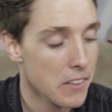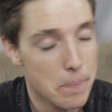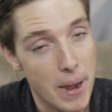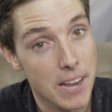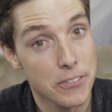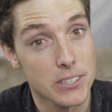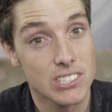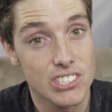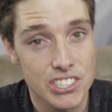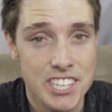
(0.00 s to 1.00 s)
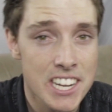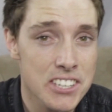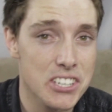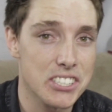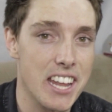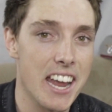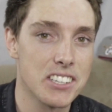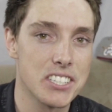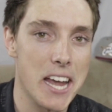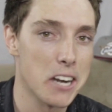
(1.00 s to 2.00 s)
The Panthers did just
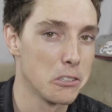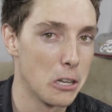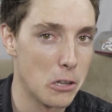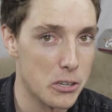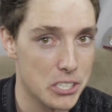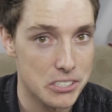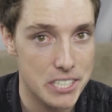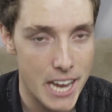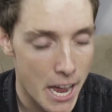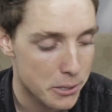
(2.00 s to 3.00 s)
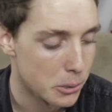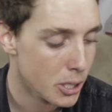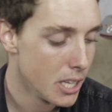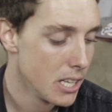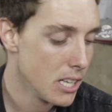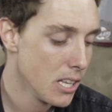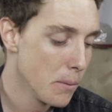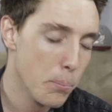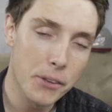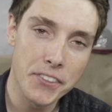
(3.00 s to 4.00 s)
hand Seattle a loss in Seattle,
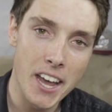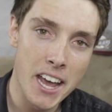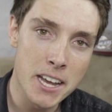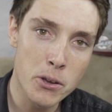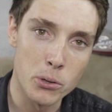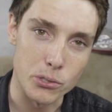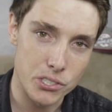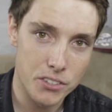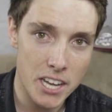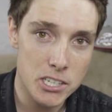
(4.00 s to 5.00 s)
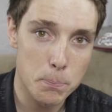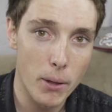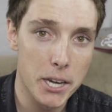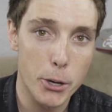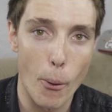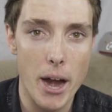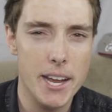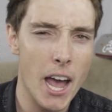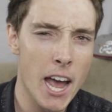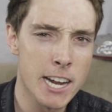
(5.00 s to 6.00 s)
but the Eagles, they just played a
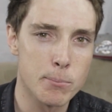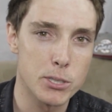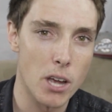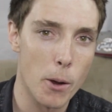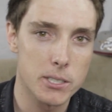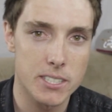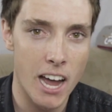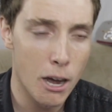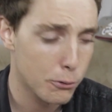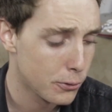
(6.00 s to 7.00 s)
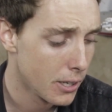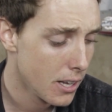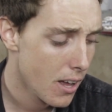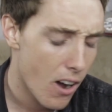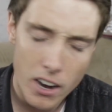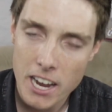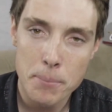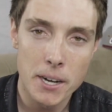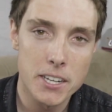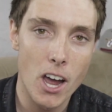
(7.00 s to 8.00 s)
great game, so it's tough. I
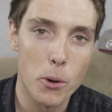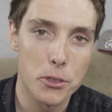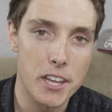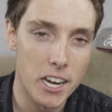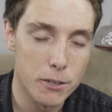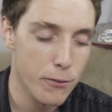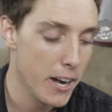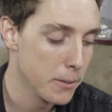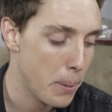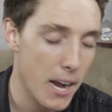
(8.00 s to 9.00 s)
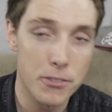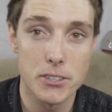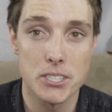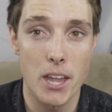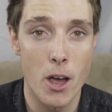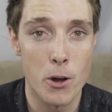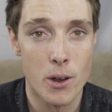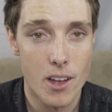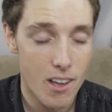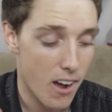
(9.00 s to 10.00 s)
am going to go with the undefeated Panthers, though.
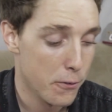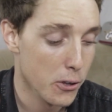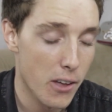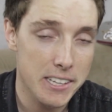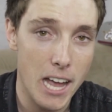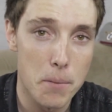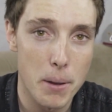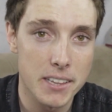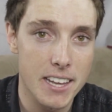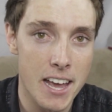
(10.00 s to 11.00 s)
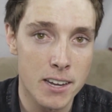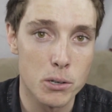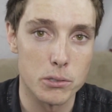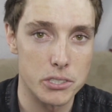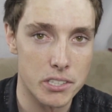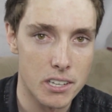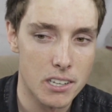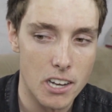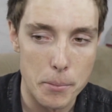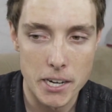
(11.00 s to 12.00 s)
I feel like they beat the Eagles.
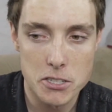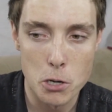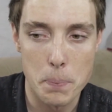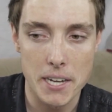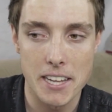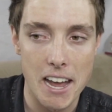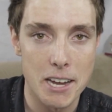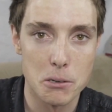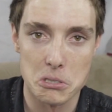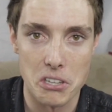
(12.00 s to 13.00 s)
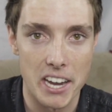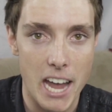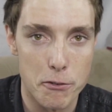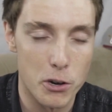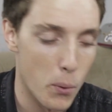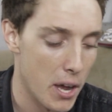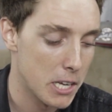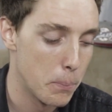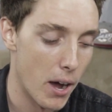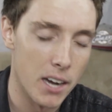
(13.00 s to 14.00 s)
I mean, I do pick the Eagles like every
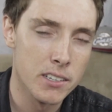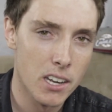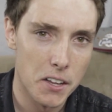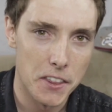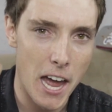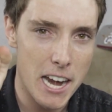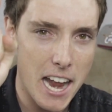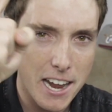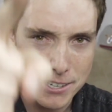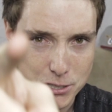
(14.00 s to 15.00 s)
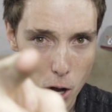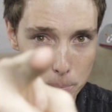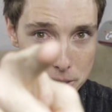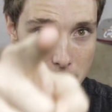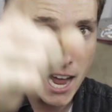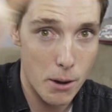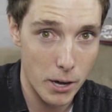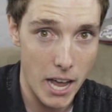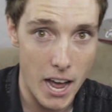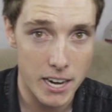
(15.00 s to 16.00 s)
week, but that stops now,
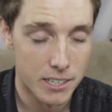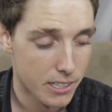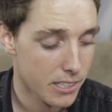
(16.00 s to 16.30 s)
okay?